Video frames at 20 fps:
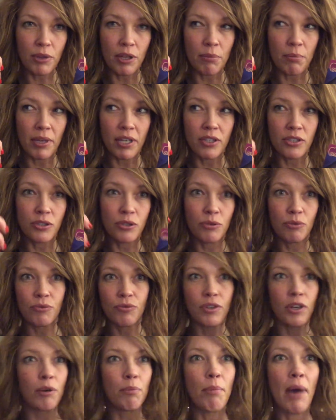that makes you
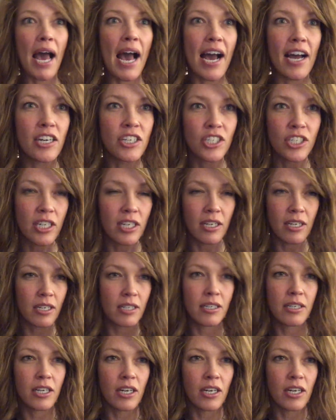feel passion,